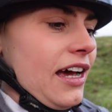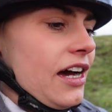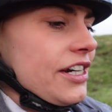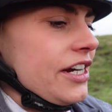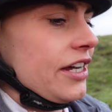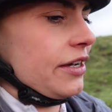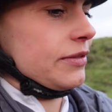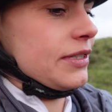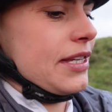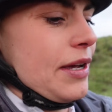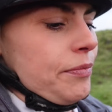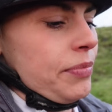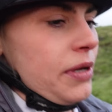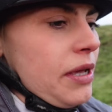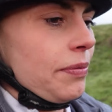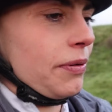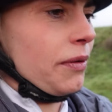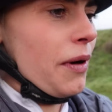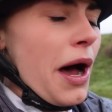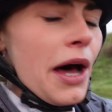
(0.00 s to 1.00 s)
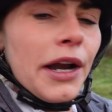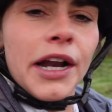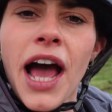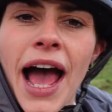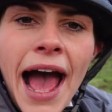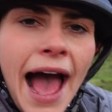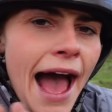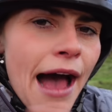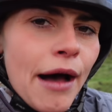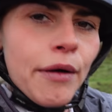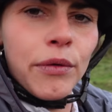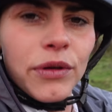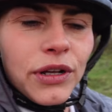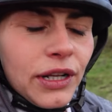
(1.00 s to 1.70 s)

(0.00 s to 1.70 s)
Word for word: I know some people aren't. How,